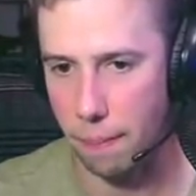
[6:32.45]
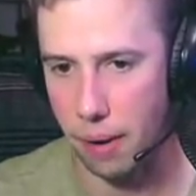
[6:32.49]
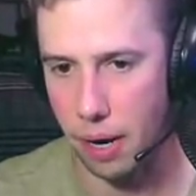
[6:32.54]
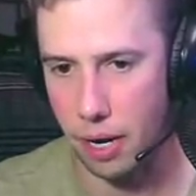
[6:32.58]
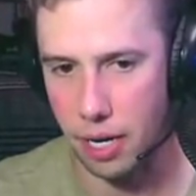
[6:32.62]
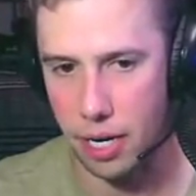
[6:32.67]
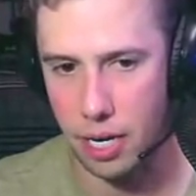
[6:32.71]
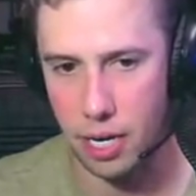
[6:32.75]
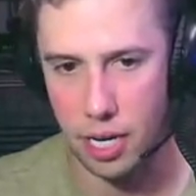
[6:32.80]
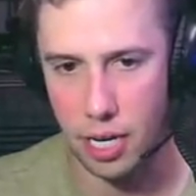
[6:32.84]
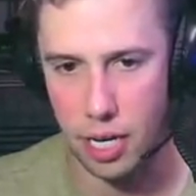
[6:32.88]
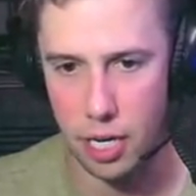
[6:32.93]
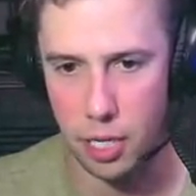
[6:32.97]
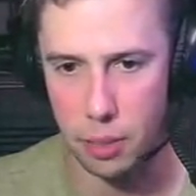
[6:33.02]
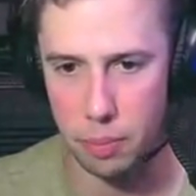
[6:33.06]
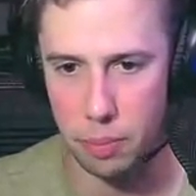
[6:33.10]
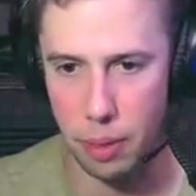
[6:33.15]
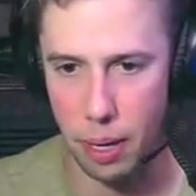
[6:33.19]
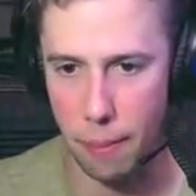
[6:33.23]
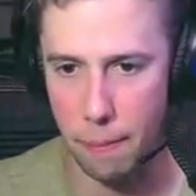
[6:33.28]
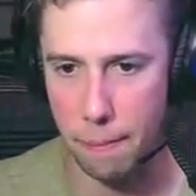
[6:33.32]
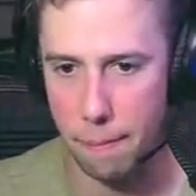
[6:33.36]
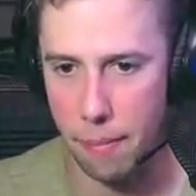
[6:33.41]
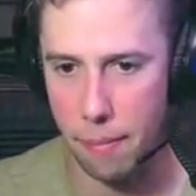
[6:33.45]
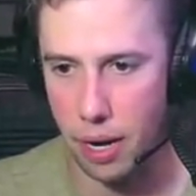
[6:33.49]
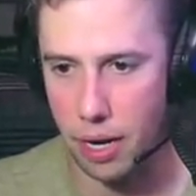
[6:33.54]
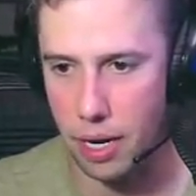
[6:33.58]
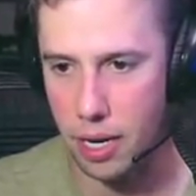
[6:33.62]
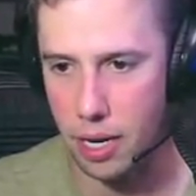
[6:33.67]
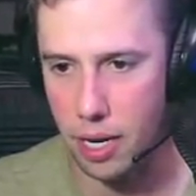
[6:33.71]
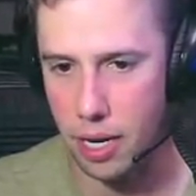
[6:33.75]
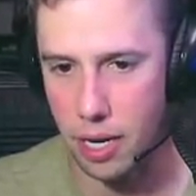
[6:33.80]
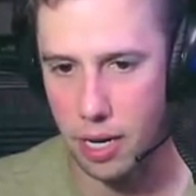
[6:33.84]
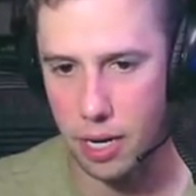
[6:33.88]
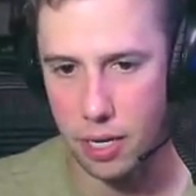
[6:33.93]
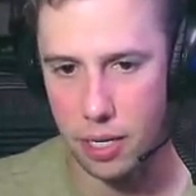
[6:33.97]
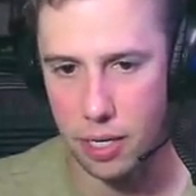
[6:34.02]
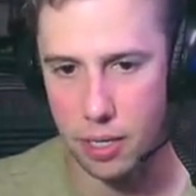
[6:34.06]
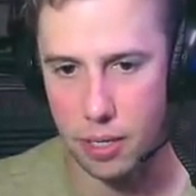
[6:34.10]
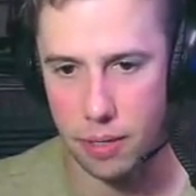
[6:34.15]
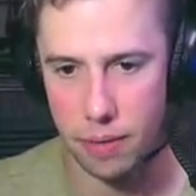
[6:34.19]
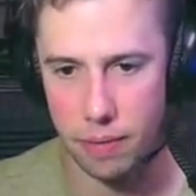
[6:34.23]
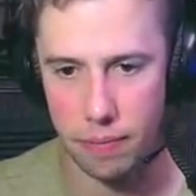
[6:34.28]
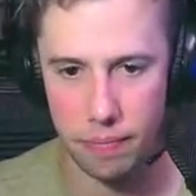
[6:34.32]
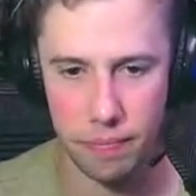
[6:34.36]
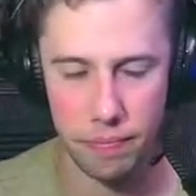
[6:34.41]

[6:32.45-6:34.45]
I need keys, man. I need keys.